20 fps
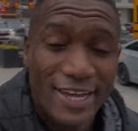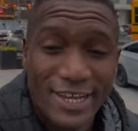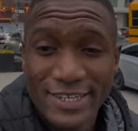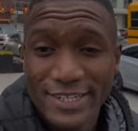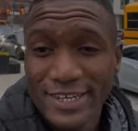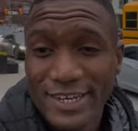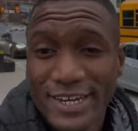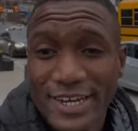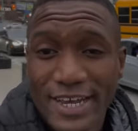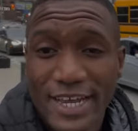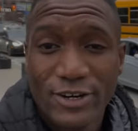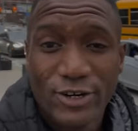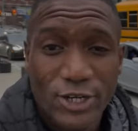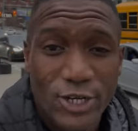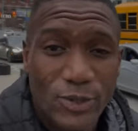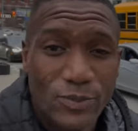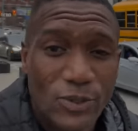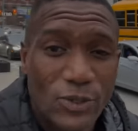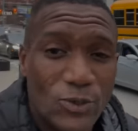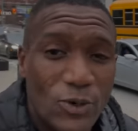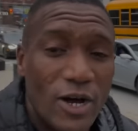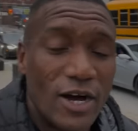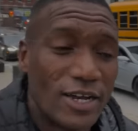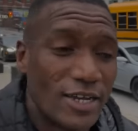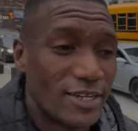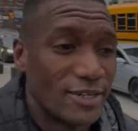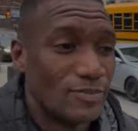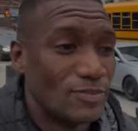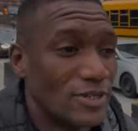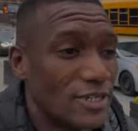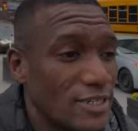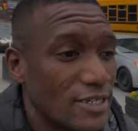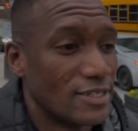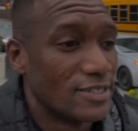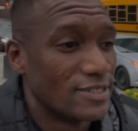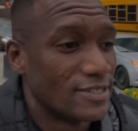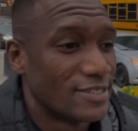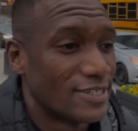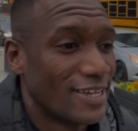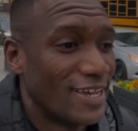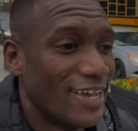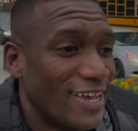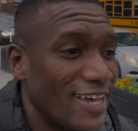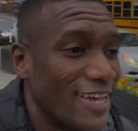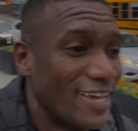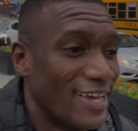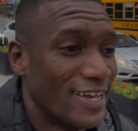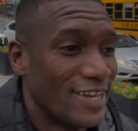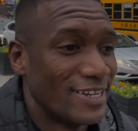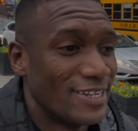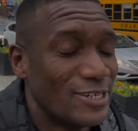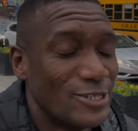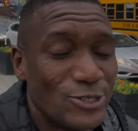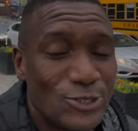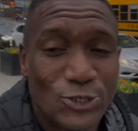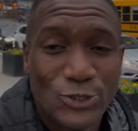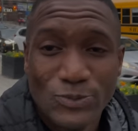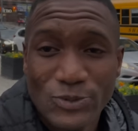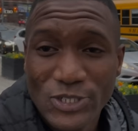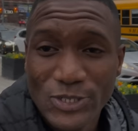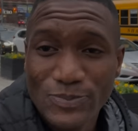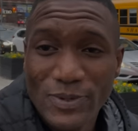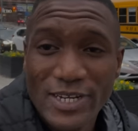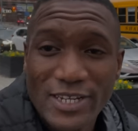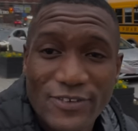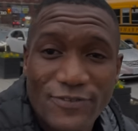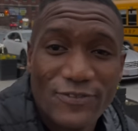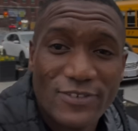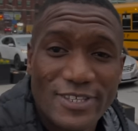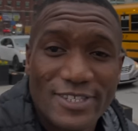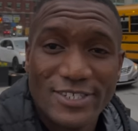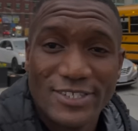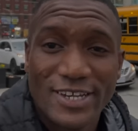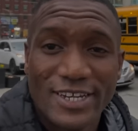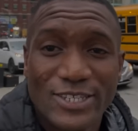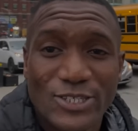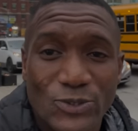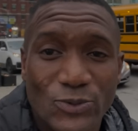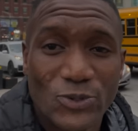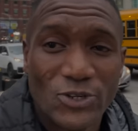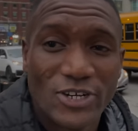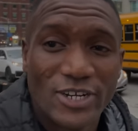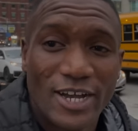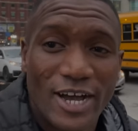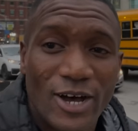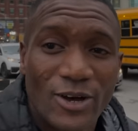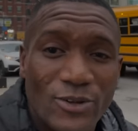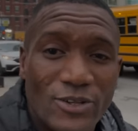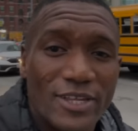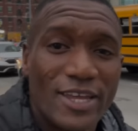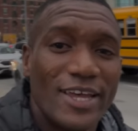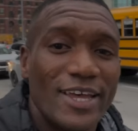Yeah, I recommend walking because there's so much benefits. You get to work out,